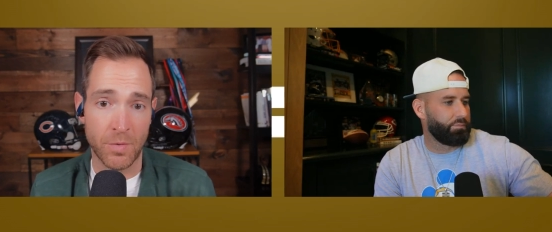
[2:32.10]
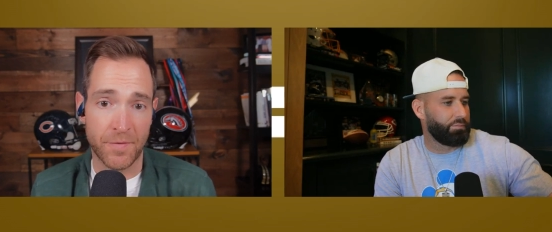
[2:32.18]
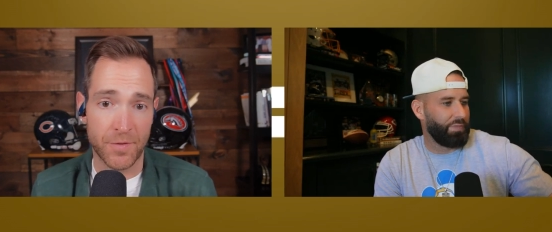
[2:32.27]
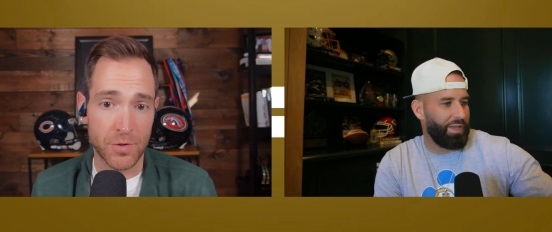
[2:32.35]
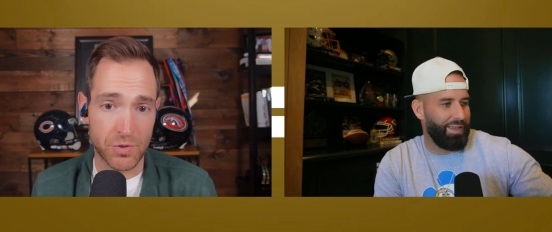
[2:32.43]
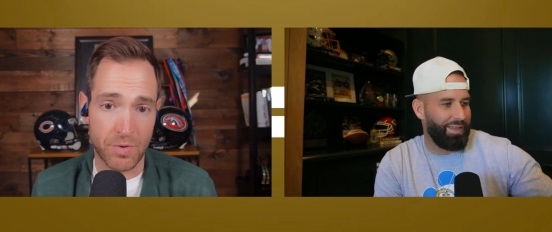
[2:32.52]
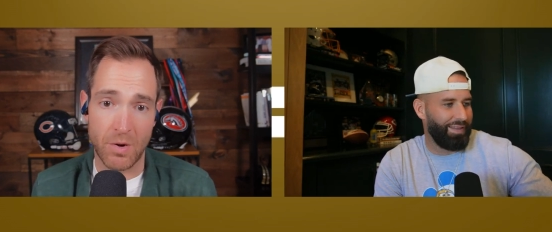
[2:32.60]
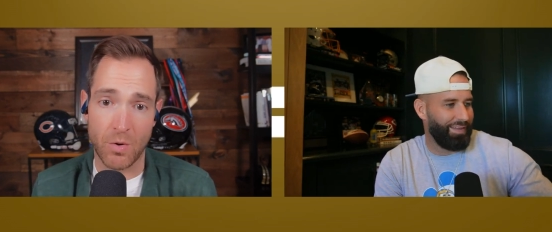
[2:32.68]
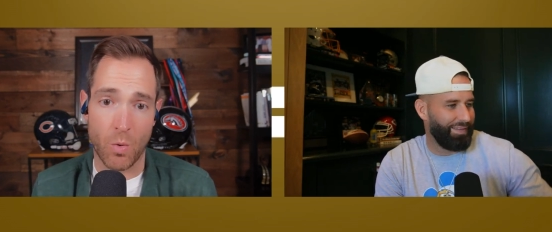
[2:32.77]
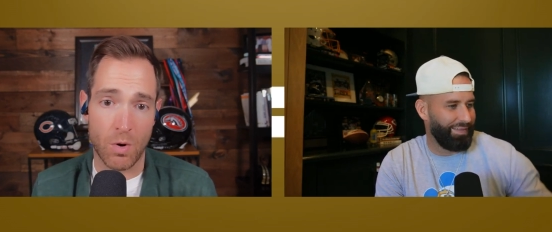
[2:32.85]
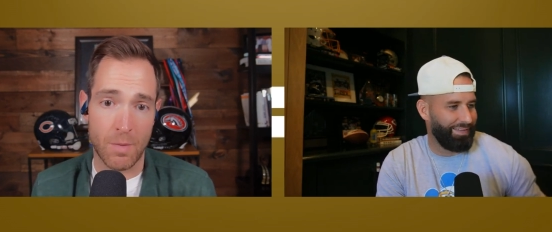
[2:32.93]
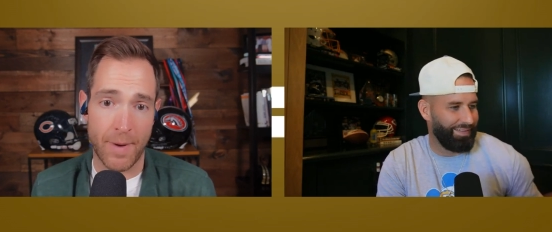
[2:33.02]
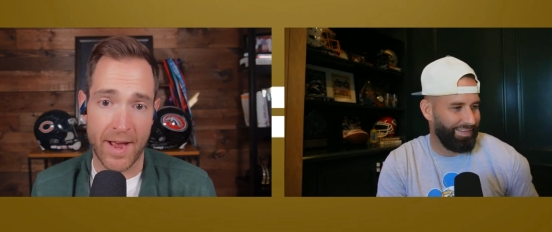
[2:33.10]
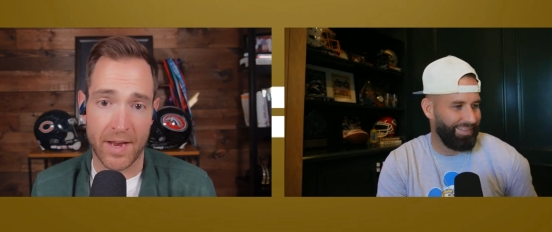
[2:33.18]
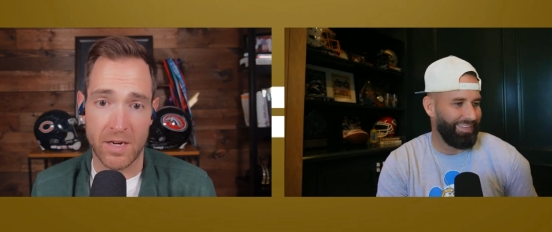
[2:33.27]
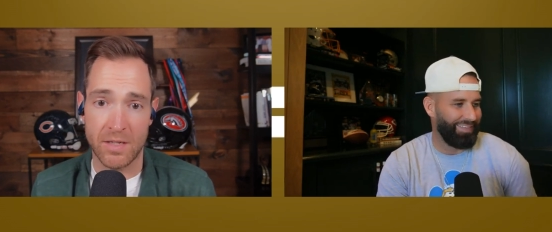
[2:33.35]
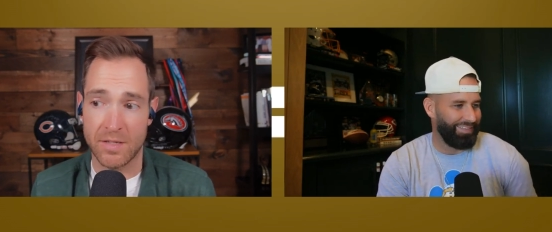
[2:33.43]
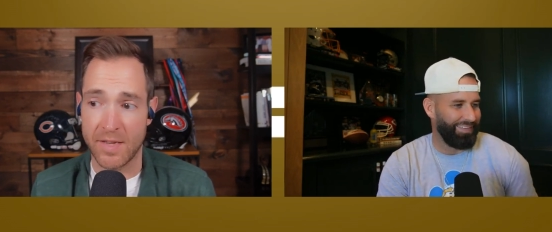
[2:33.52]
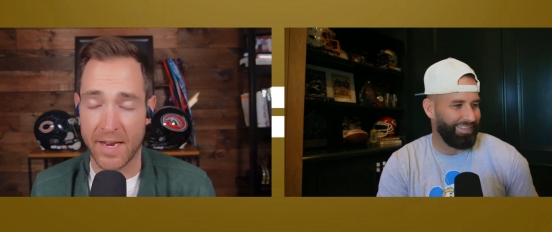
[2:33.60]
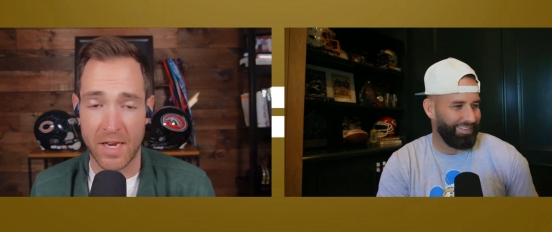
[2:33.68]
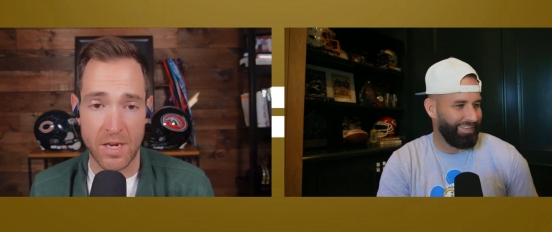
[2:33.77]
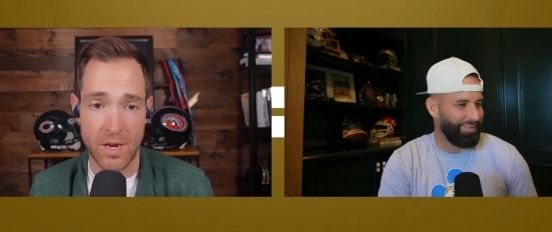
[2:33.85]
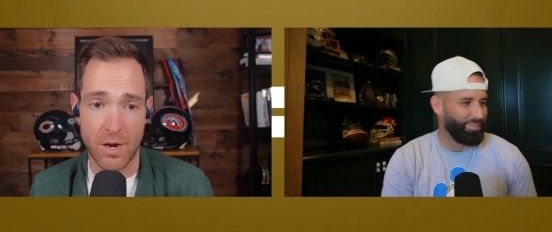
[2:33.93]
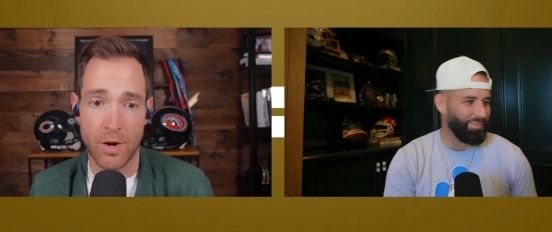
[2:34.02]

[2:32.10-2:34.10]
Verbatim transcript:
Speaker 1: first round quarterback in his second year.